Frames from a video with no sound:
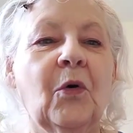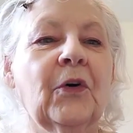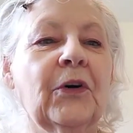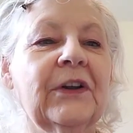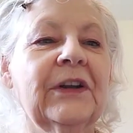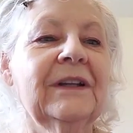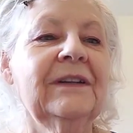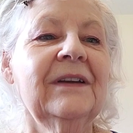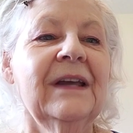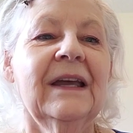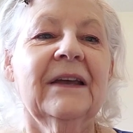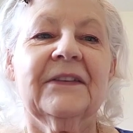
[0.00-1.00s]

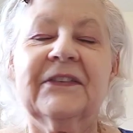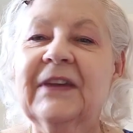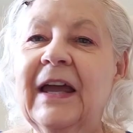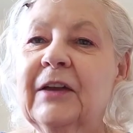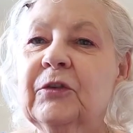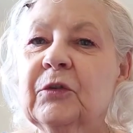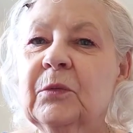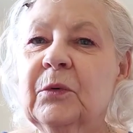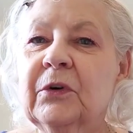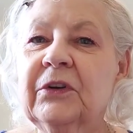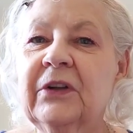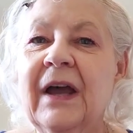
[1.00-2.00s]
orchid,
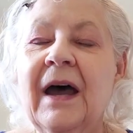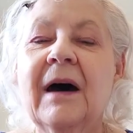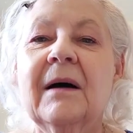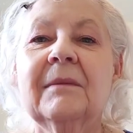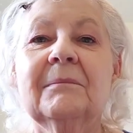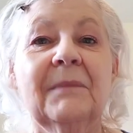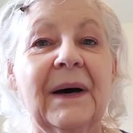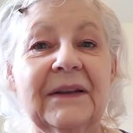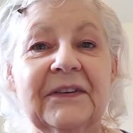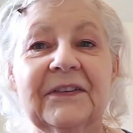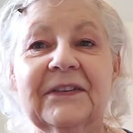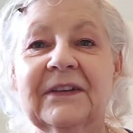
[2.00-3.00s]
sandalwood,
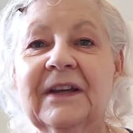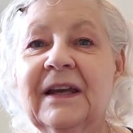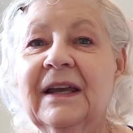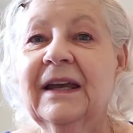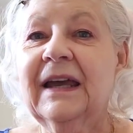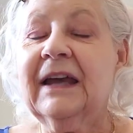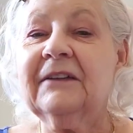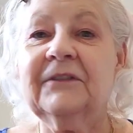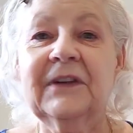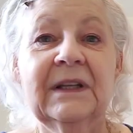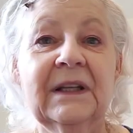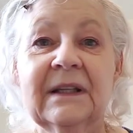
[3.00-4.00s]
musk, and
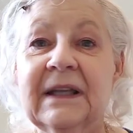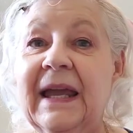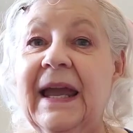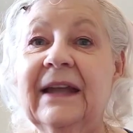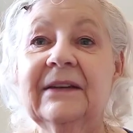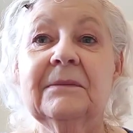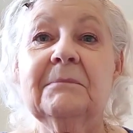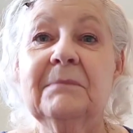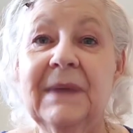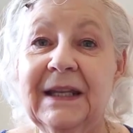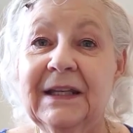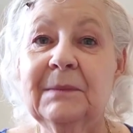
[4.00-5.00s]
vanilla, and
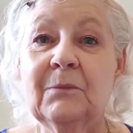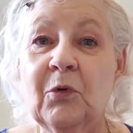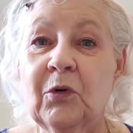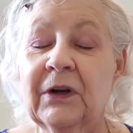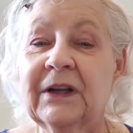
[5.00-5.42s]
many more.